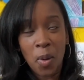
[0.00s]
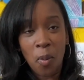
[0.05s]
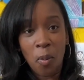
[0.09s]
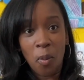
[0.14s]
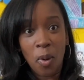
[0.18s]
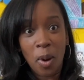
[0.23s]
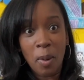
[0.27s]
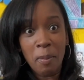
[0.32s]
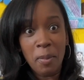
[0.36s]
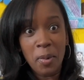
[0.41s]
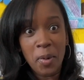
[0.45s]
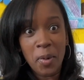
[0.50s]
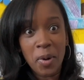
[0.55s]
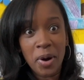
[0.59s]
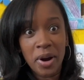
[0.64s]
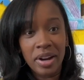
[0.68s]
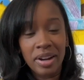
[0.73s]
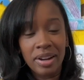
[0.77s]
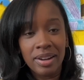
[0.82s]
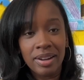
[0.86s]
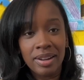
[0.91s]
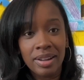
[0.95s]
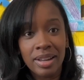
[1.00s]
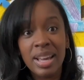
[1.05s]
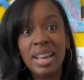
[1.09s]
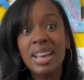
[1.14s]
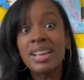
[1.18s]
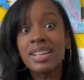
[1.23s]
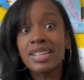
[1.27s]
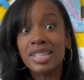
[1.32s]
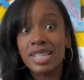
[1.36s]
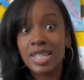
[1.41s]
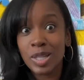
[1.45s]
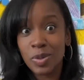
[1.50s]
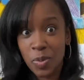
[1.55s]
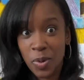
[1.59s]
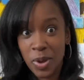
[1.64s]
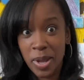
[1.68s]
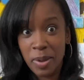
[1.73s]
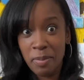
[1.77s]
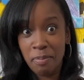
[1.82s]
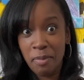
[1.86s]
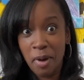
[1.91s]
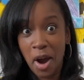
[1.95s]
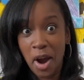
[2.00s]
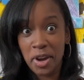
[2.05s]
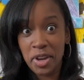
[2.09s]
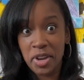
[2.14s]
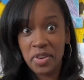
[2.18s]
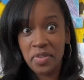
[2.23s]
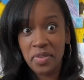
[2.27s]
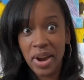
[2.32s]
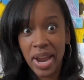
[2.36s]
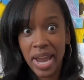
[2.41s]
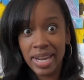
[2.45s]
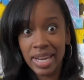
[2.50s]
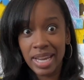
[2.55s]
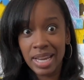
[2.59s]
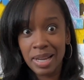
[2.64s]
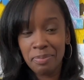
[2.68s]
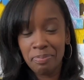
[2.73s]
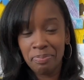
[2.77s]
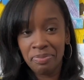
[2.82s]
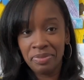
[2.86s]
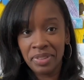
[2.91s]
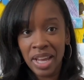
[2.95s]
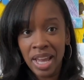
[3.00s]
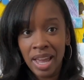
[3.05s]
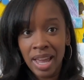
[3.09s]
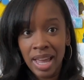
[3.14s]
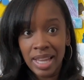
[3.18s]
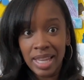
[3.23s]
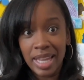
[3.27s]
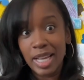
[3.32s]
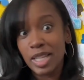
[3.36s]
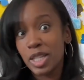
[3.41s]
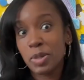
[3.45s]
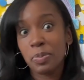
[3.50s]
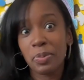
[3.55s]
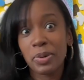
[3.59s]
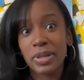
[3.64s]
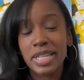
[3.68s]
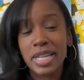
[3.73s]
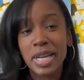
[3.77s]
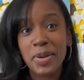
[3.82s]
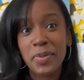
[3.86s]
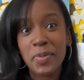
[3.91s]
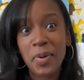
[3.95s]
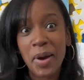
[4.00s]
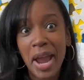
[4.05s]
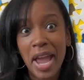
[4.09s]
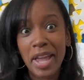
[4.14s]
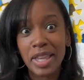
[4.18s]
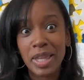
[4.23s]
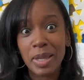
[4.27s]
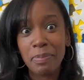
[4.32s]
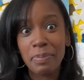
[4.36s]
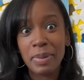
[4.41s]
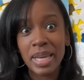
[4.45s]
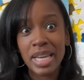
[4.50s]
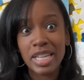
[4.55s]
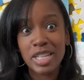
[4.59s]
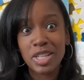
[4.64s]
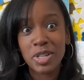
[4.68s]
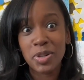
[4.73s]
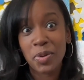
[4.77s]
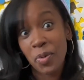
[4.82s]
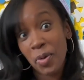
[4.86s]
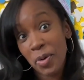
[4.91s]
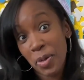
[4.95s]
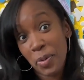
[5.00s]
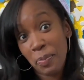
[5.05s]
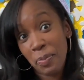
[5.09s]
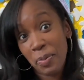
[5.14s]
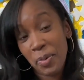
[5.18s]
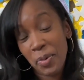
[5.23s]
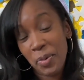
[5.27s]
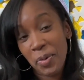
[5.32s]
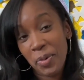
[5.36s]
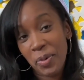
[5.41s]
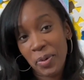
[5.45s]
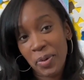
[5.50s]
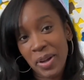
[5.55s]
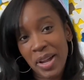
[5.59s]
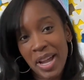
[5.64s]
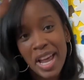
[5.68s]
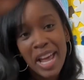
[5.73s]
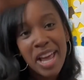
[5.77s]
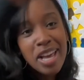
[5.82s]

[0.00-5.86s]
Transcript: One more. Swim. Are you ready? Let's pretend we're at the beach or the pool.